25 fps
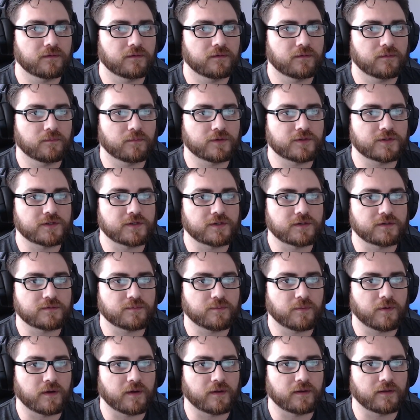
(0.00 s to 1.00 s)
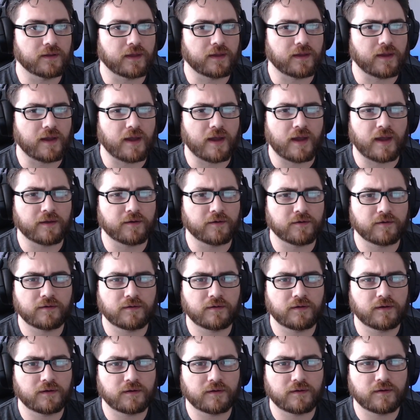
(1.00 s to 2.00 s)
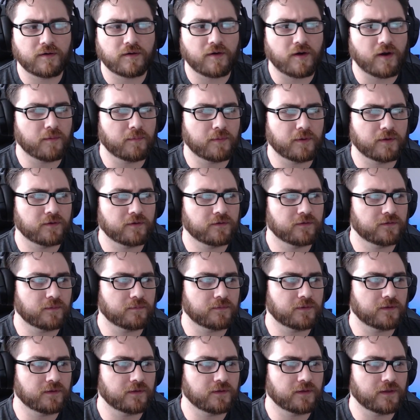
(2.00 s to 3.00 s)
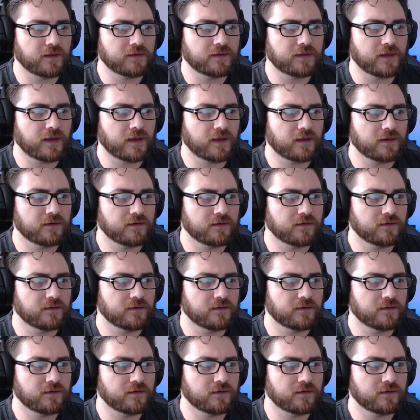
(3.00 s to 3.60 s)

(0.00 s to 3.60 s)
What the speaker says: which is what, like iron and carbon or something like that?